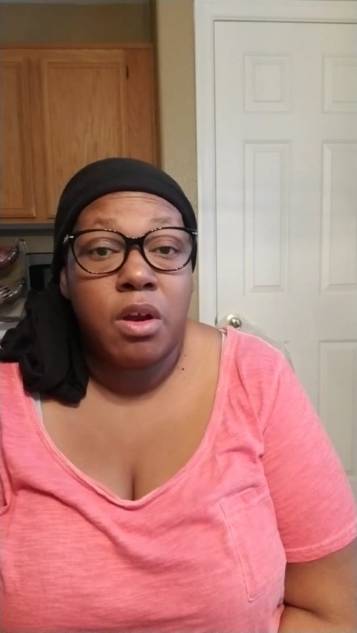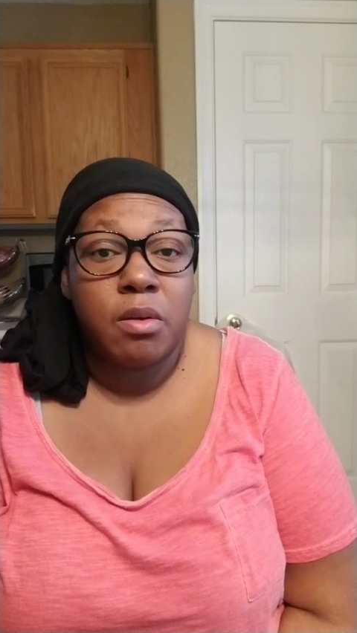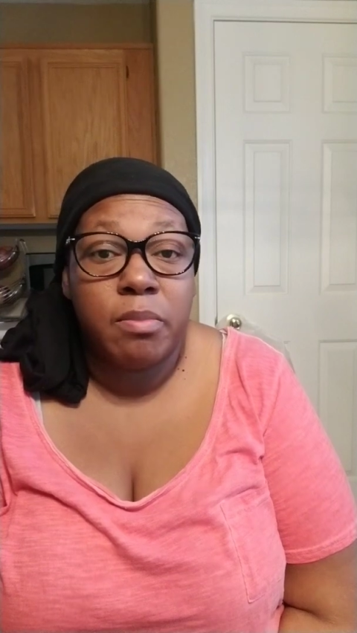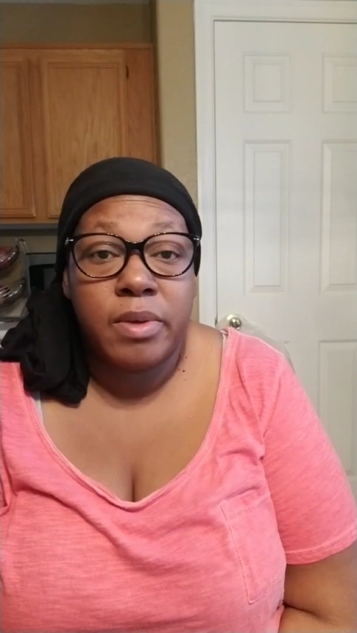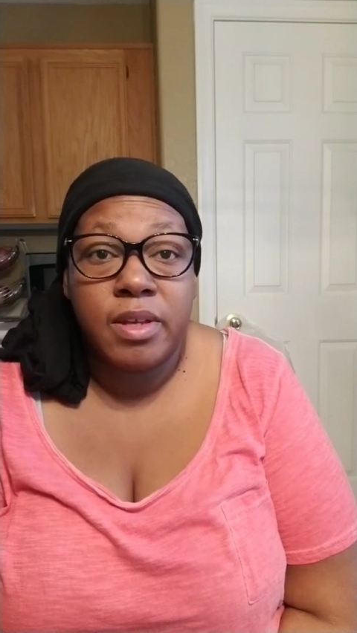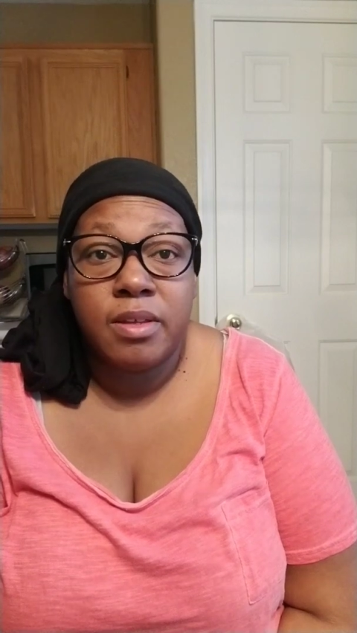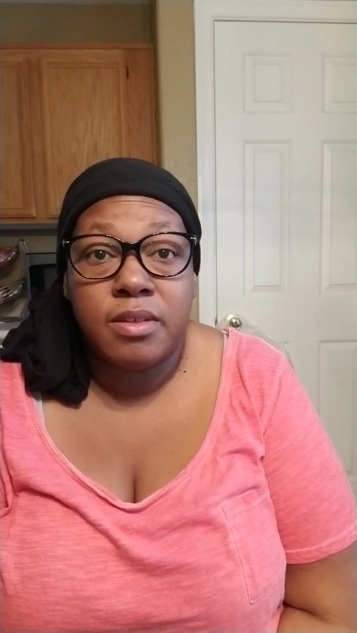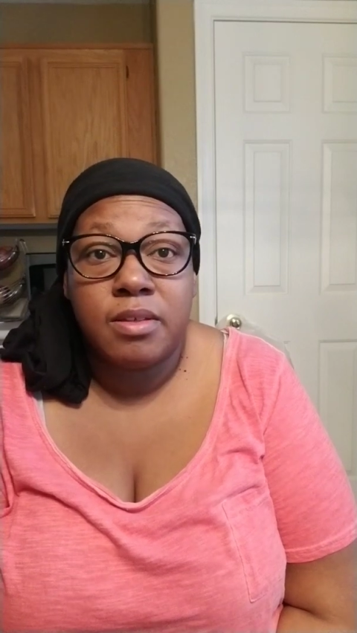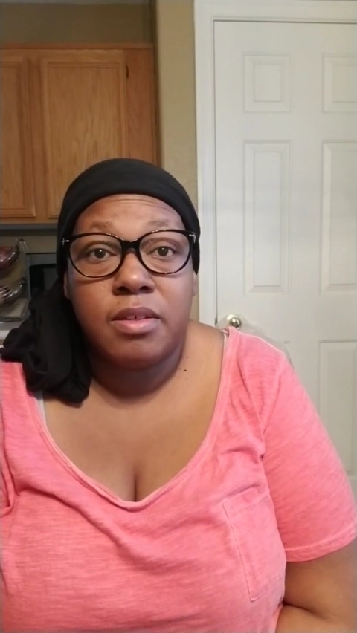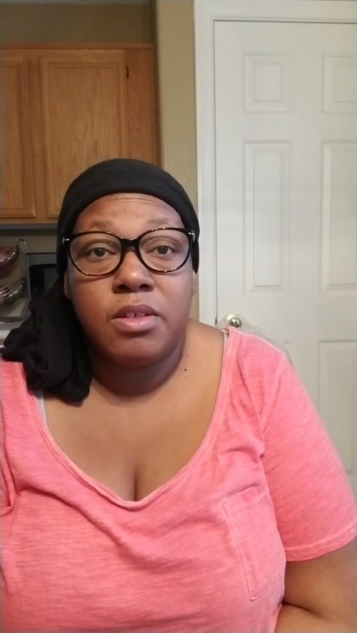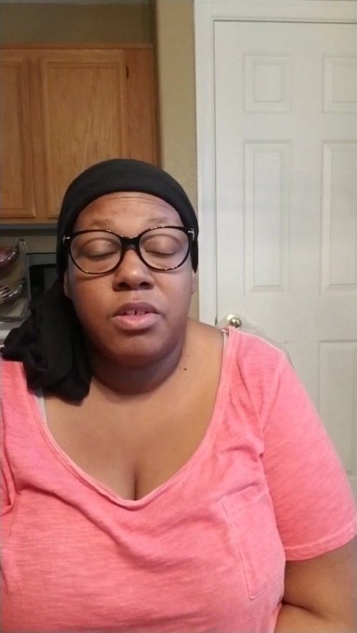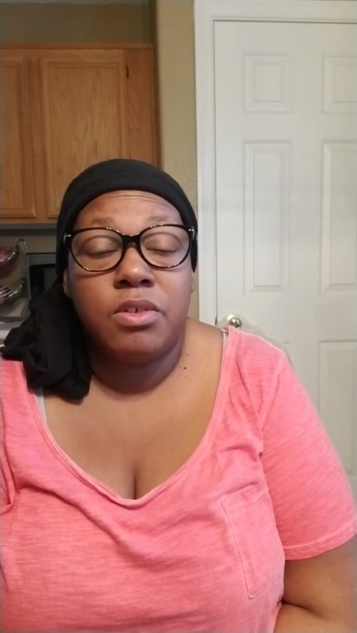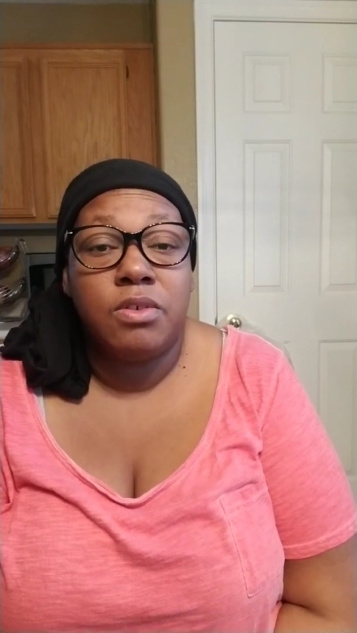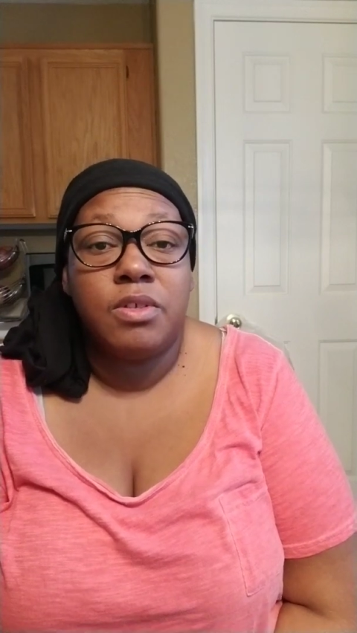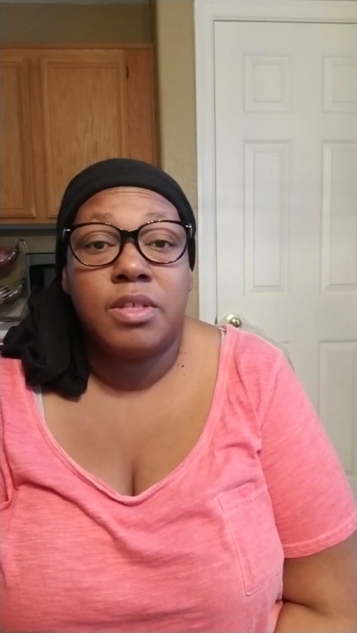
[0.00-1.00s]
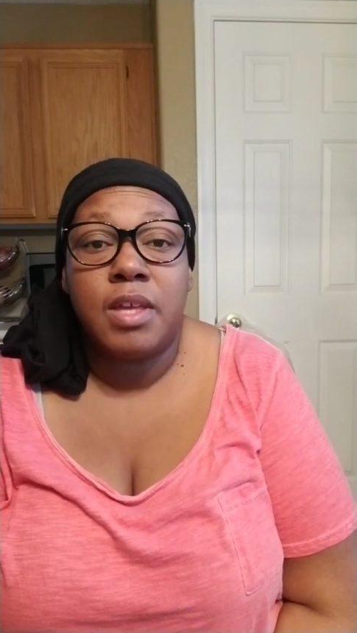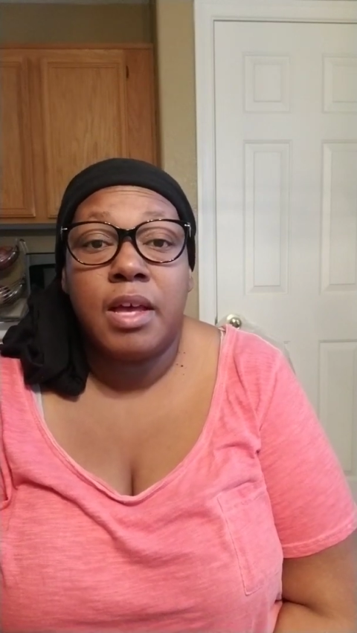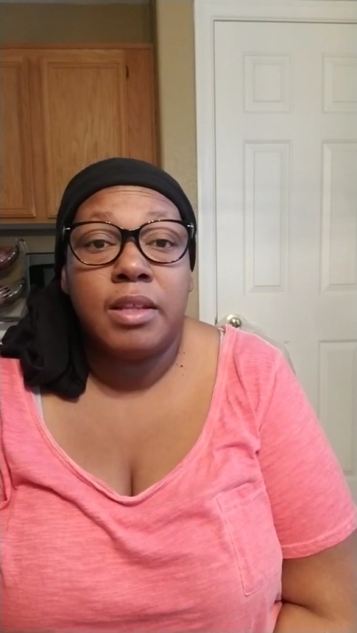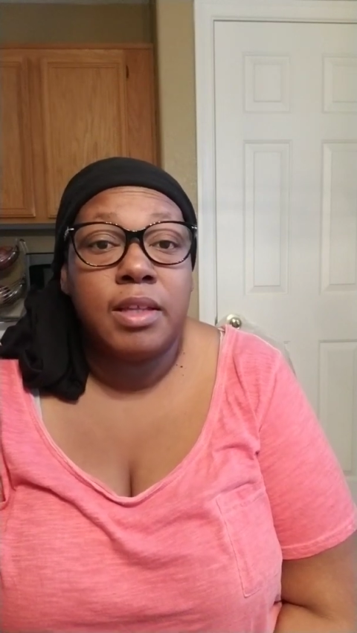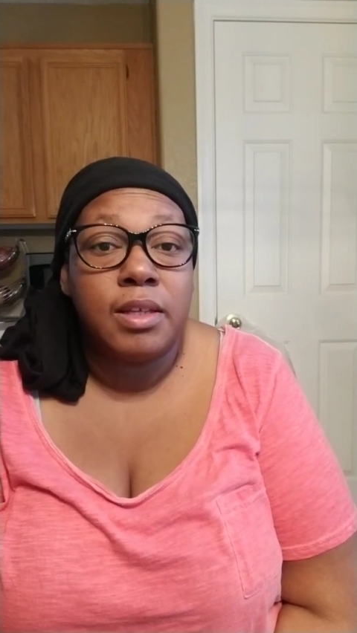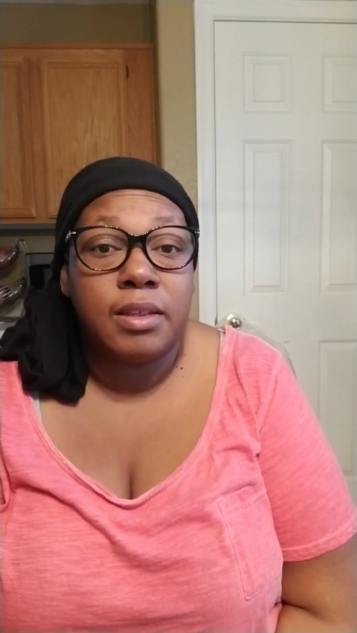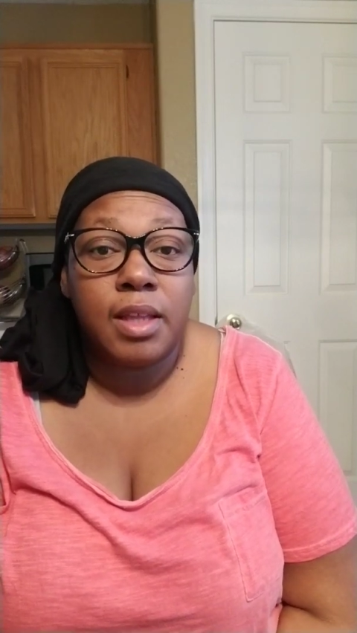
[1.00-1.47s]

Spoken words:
a business, you're selling